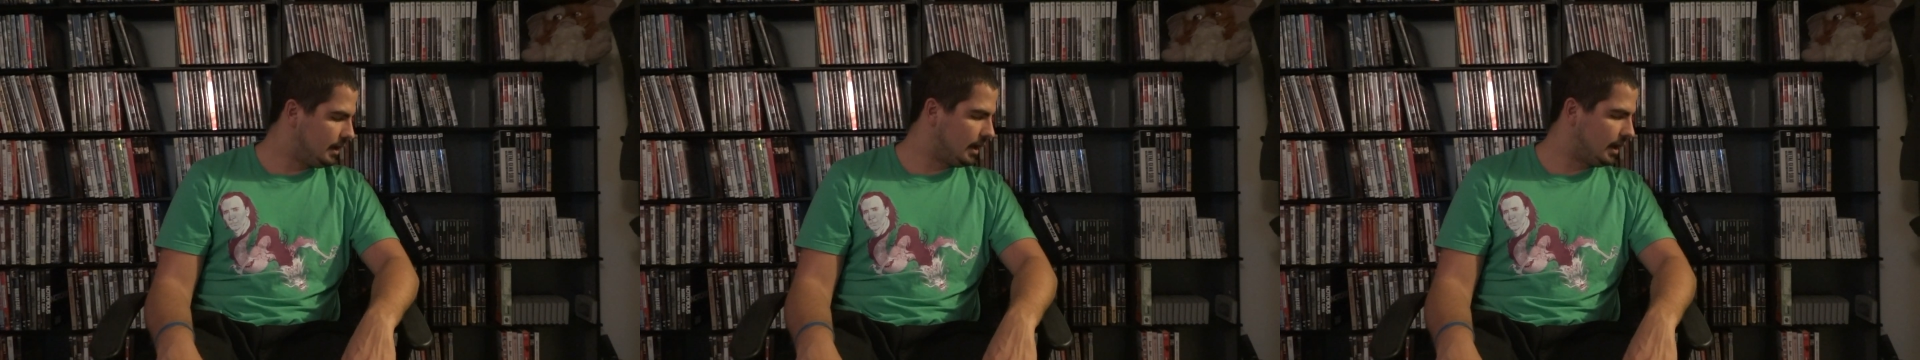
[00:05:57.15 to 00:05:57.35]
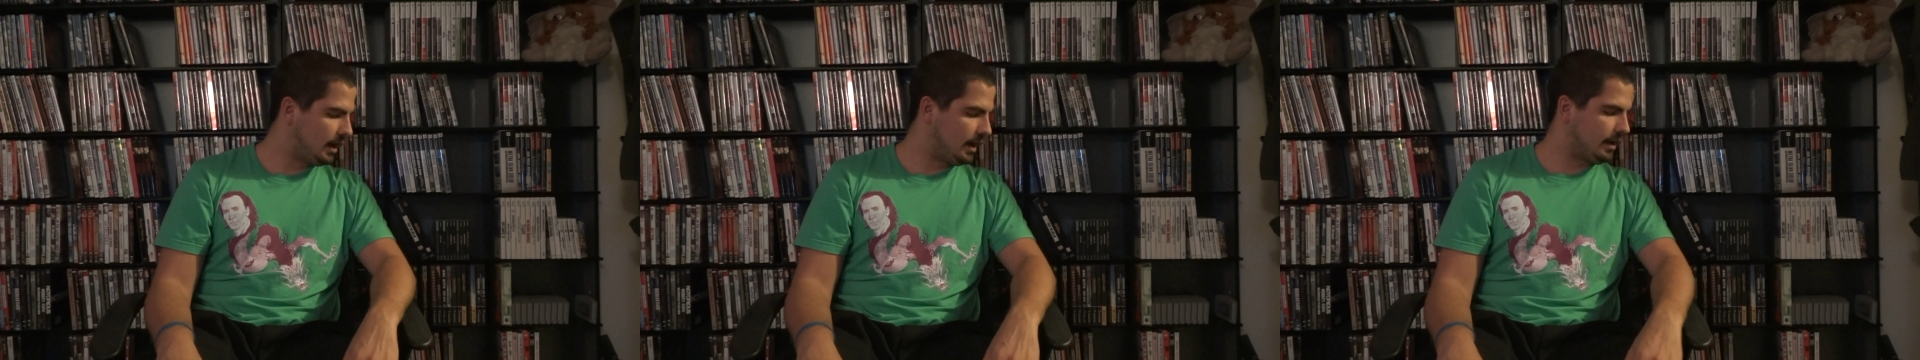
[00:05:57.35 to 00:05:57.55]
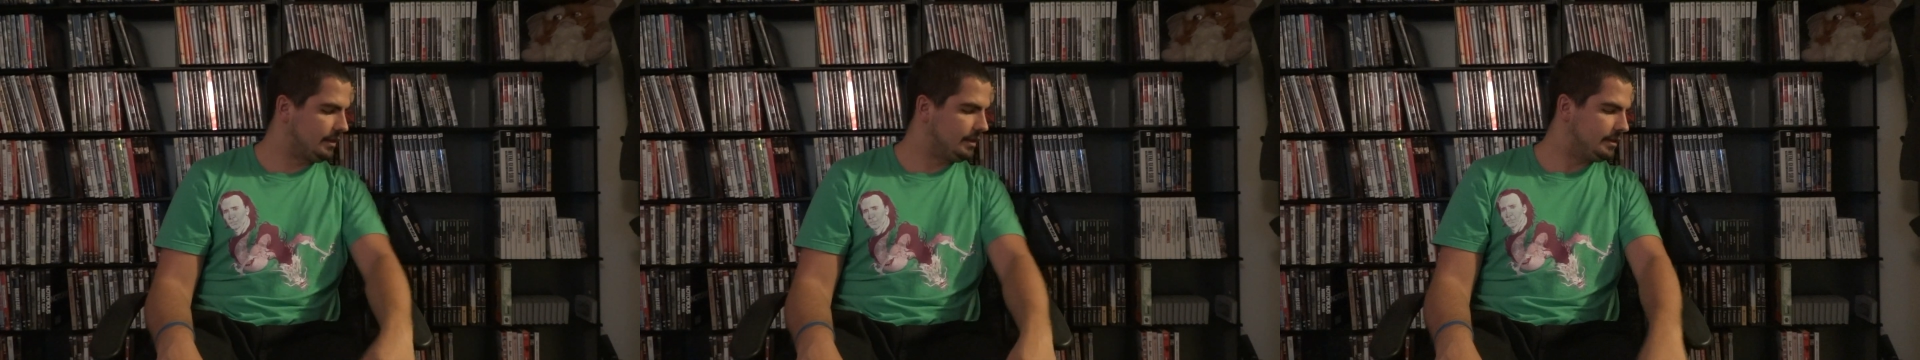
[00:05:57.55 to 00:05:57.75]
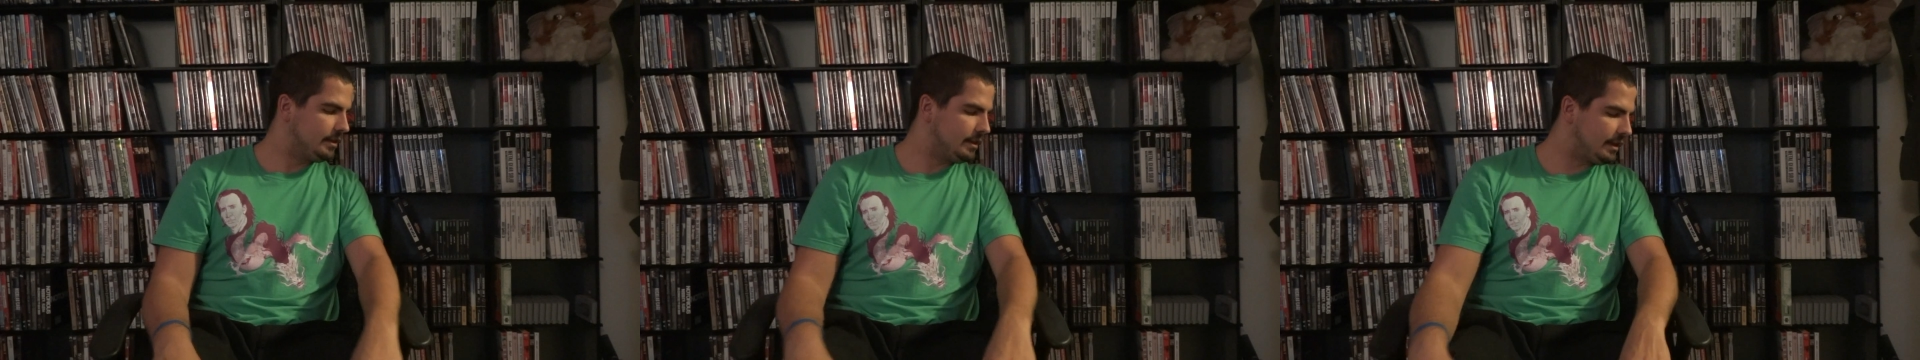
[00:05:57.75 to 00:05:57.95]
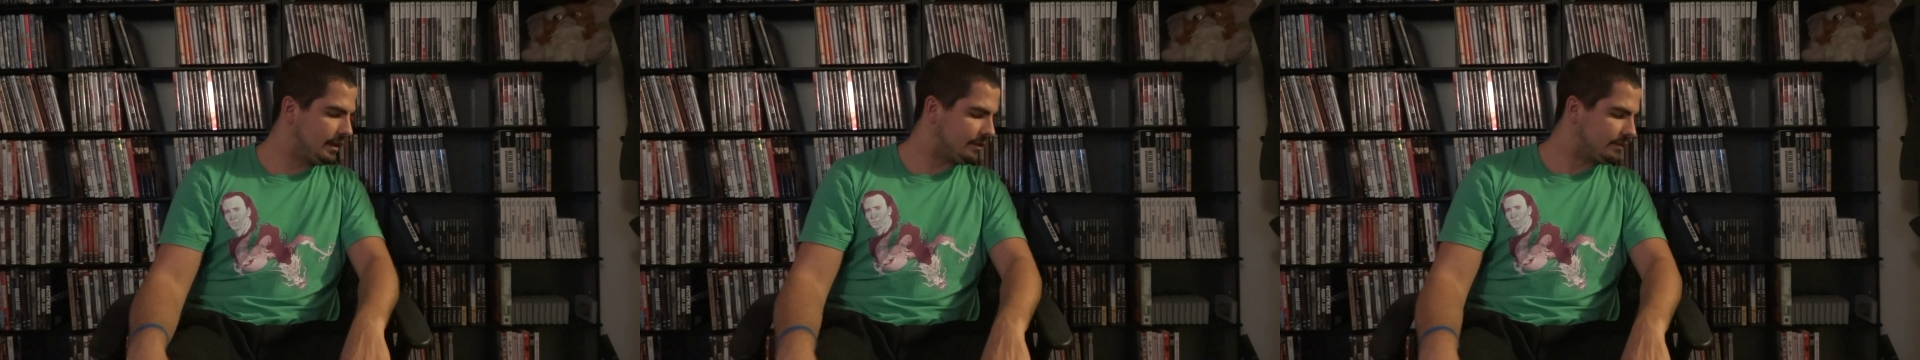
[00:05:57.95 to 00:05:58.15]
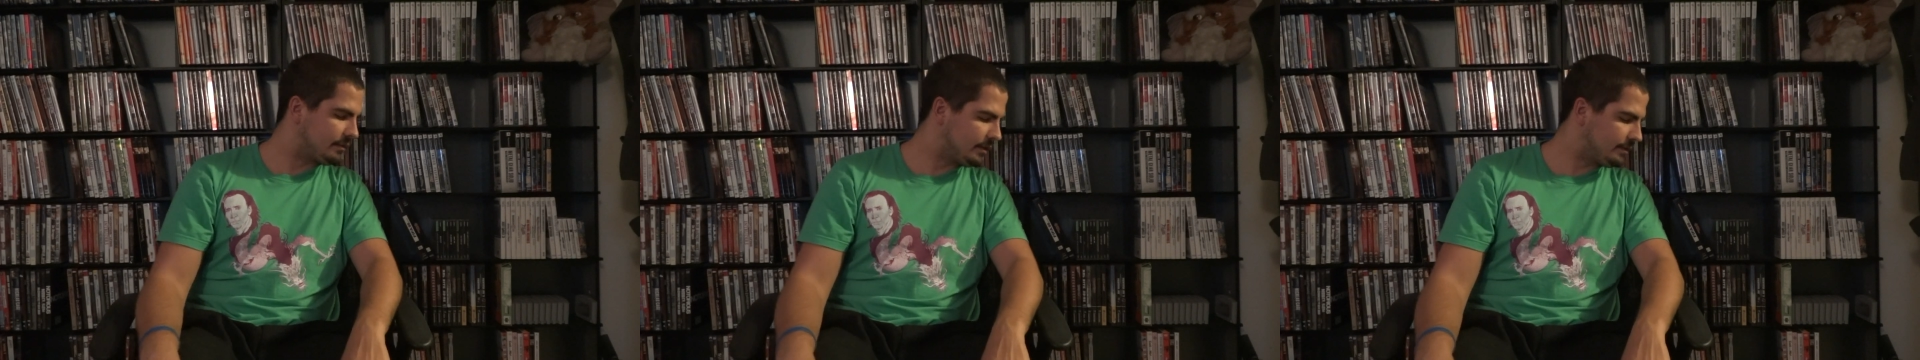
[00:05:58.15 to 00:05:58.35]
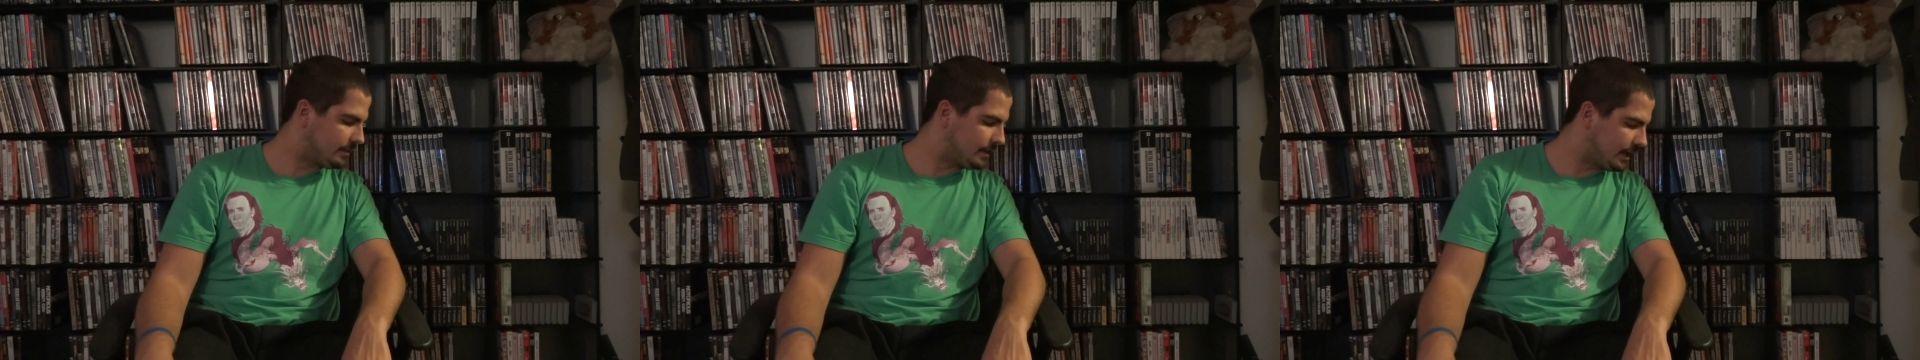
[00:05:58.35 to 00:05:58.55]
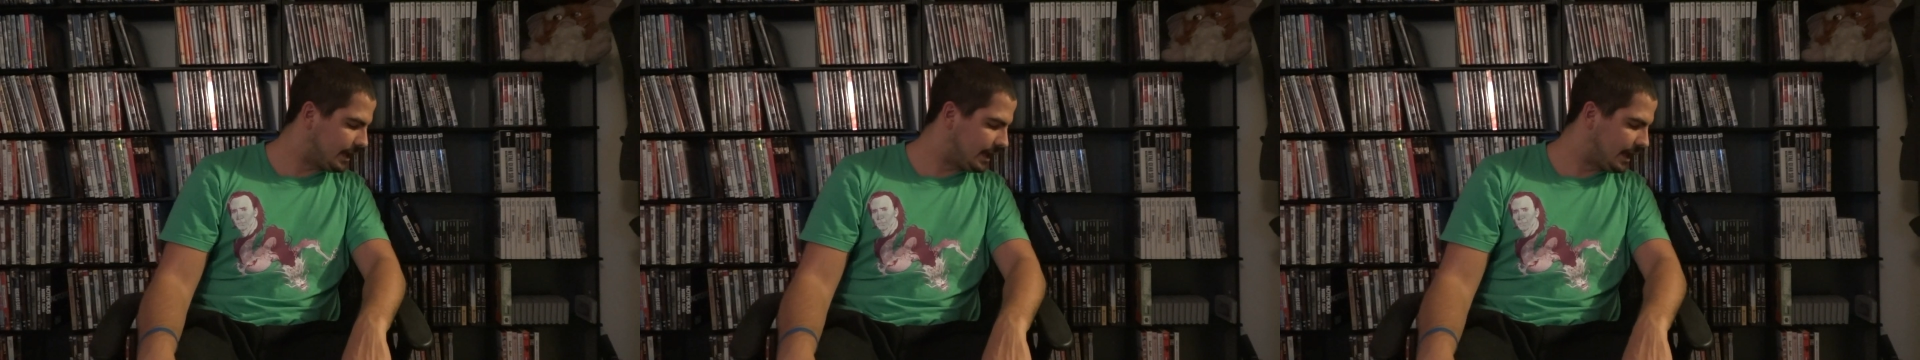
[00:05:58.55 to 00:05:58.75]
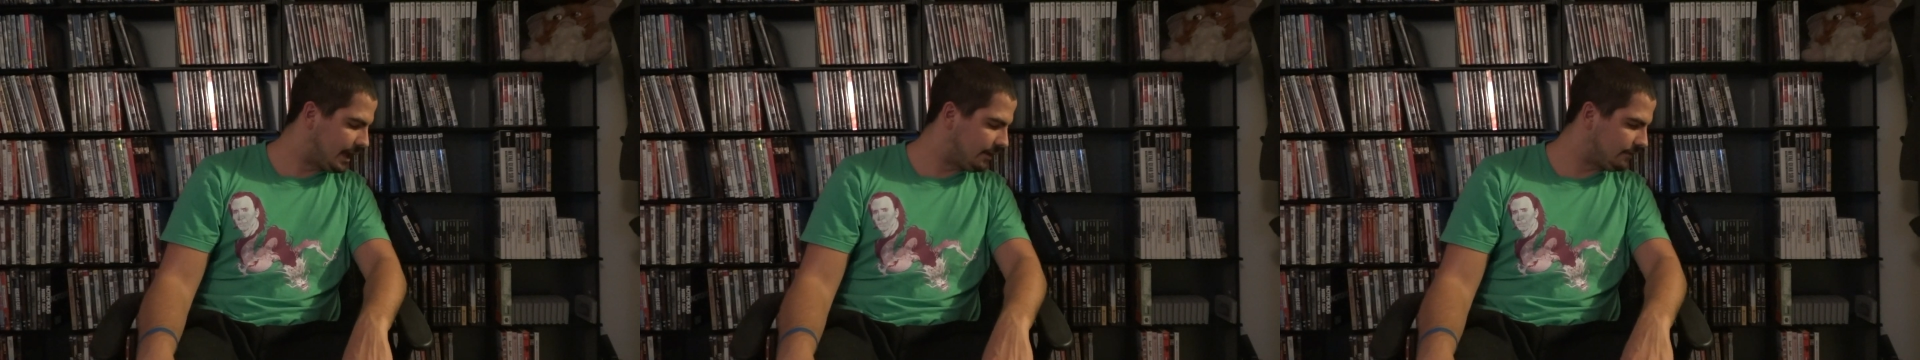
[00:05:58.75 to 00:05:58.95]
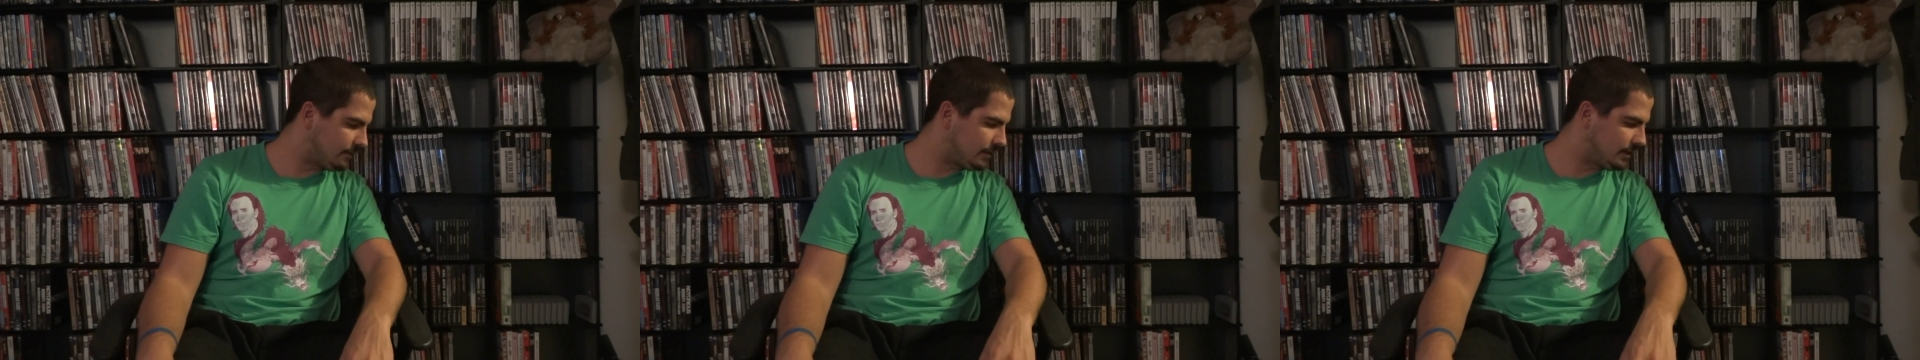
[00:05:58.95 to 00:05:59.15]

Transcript: Then the next stuff that I have